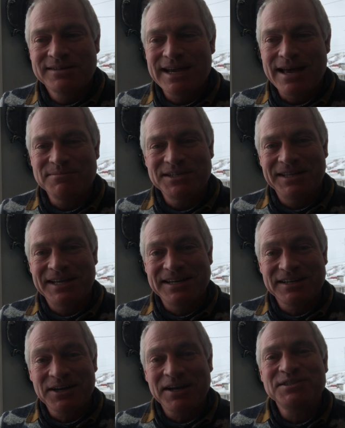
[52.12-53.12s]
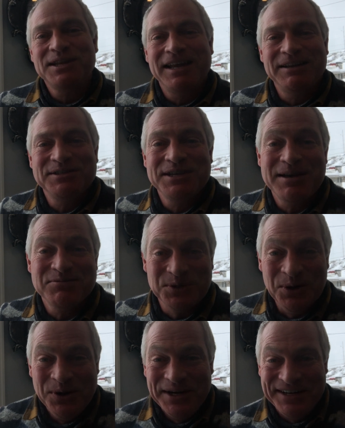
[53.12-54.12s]
Carl's a lot like Tom
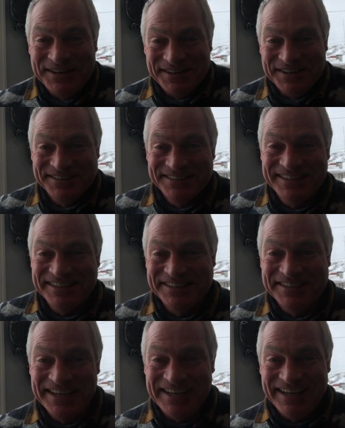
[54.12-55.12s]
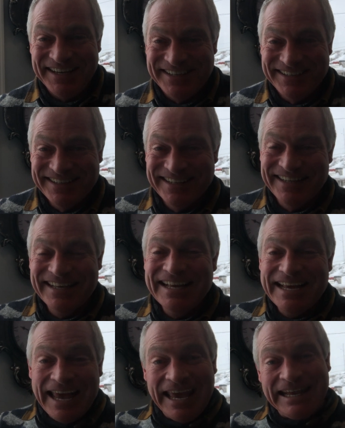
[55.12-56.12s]
Sawyer, okay?
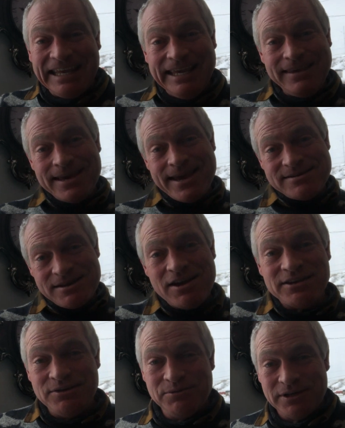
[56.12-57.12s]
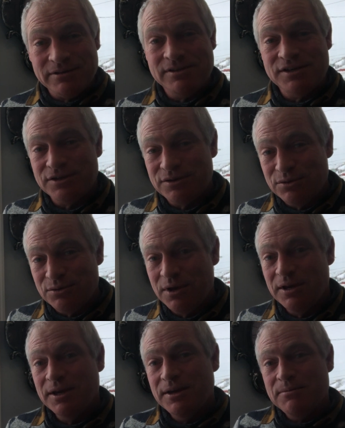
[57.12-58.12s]
And he can talk you into
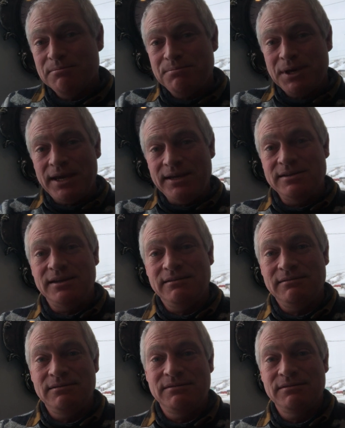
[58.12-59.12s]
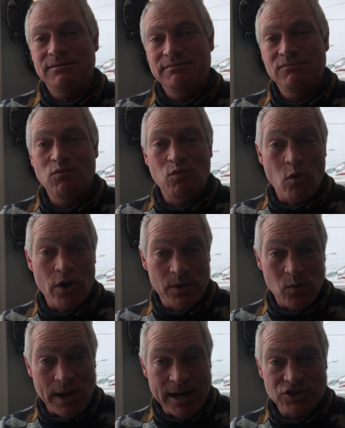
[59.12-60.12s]
painting,
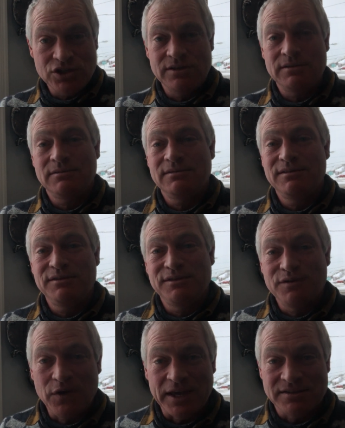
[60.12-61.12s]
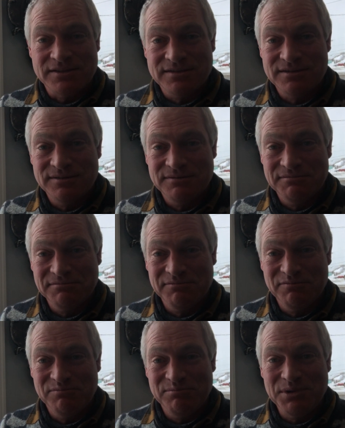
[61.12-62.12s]
whitewashing the fence,
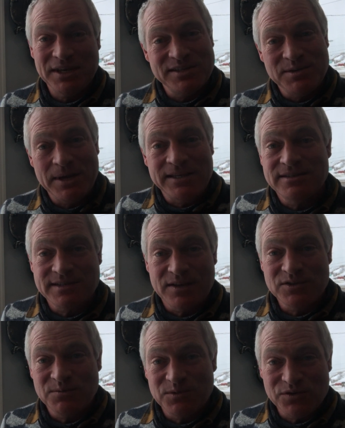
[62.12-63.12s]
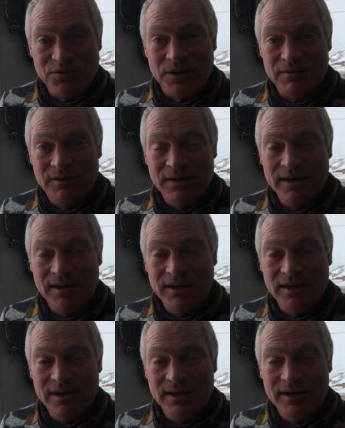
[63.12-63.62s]
because he makes it sound so much fun.